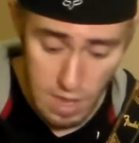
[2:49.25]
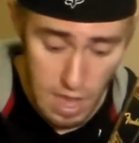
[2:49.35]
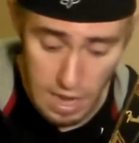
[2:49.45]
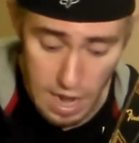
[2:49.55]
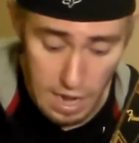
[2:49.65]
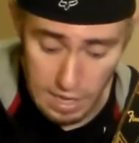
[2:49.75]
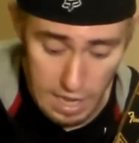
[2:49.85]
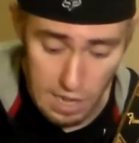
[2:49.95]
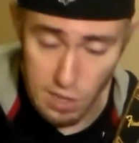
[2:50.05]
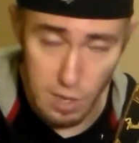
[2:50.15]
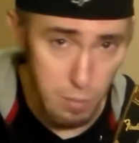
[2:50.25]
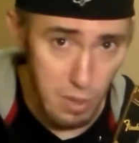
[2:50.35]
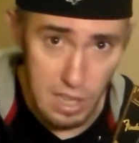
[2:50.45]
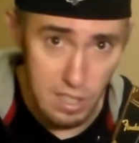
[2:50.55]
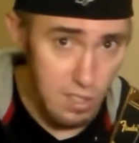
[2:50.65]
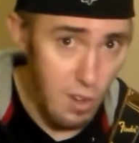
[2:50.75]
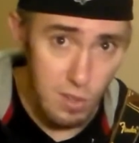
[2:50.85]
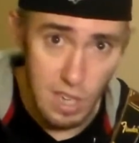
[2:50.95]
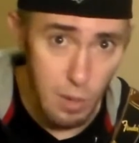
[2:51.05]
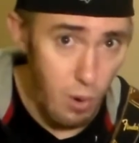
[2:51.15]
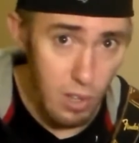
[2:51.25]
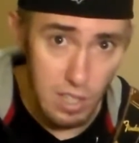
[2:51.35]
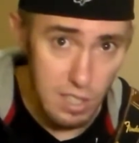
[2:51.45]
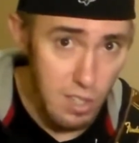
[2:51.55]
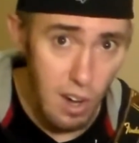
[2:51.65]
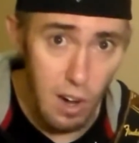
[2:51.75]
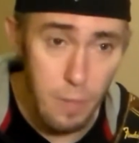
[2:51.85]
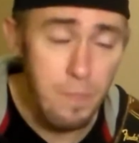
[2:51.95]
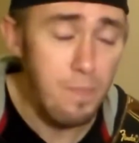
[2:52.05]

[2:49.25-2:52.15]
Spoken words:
And again, you can play these notes anywhere on the guitar.